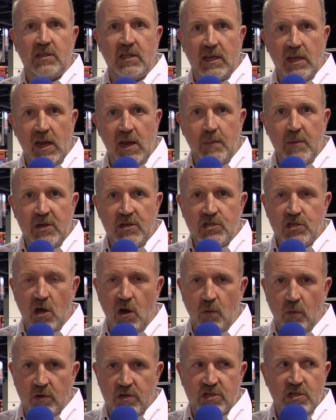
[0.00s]
at the NAB
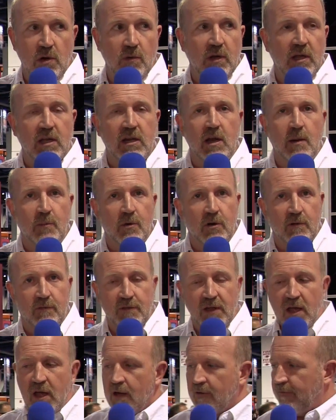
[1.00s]
show. We're showing a number
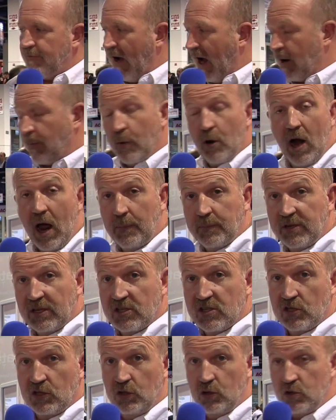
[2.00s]
of fiber
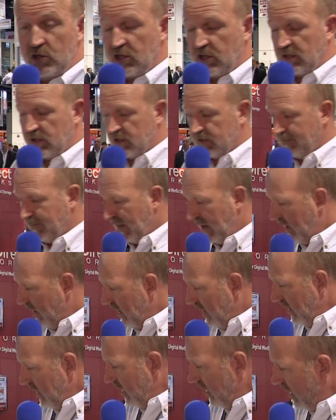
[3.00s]
optic solutions.
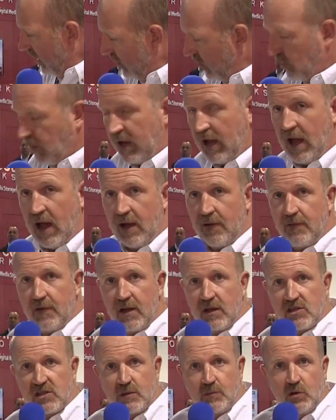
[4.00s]
Here we have
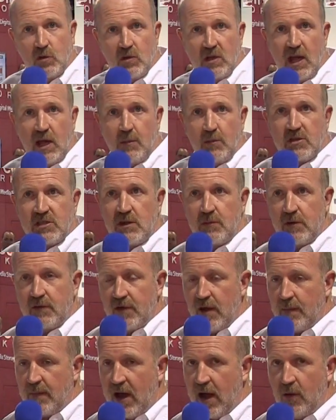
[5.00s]
uh, some new cables that we've
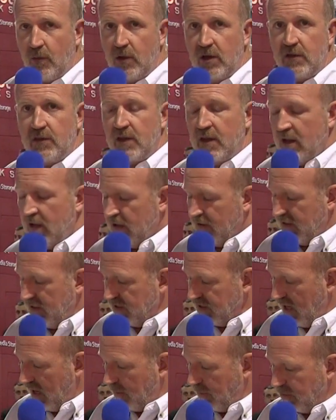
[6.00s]
come out with.
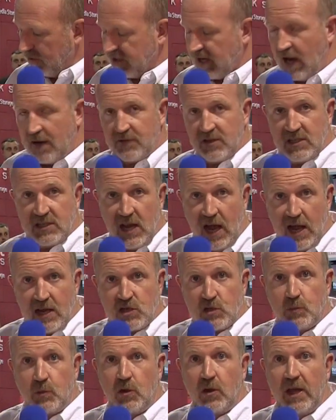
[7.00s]
These cables have
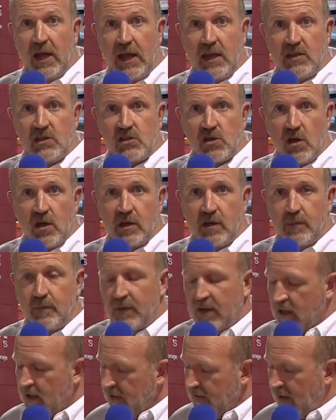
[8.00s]
detachable ends on
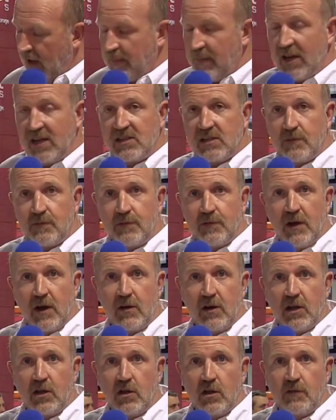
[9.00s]
them. That makes it
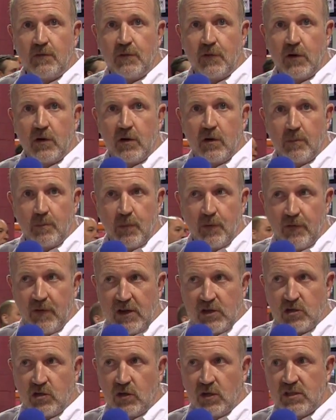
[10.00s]
very good for
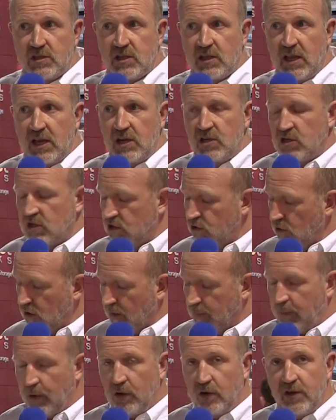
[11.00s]
professional installations. You
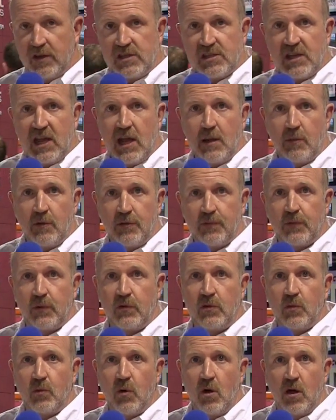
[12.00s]
can pull this cable
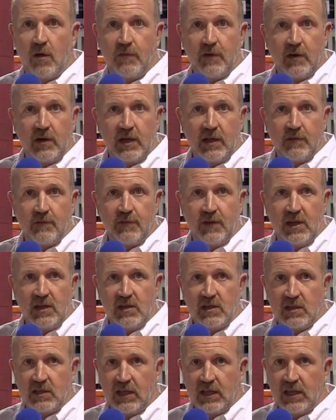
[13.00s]
through the wall very
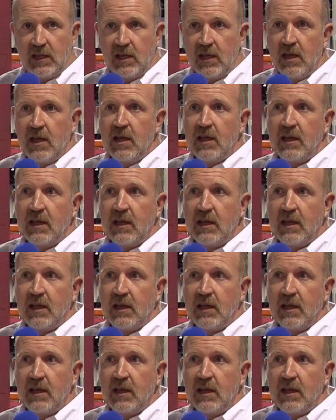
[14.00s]
conveniently,